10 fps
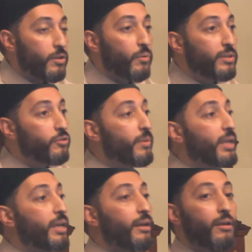You want to
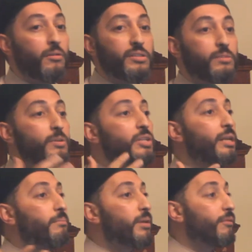make her look
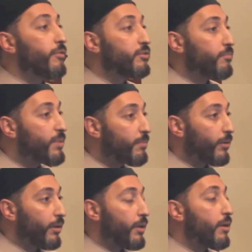special and be in front of
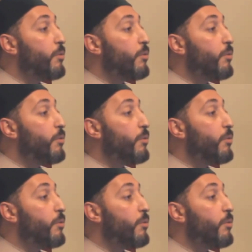people.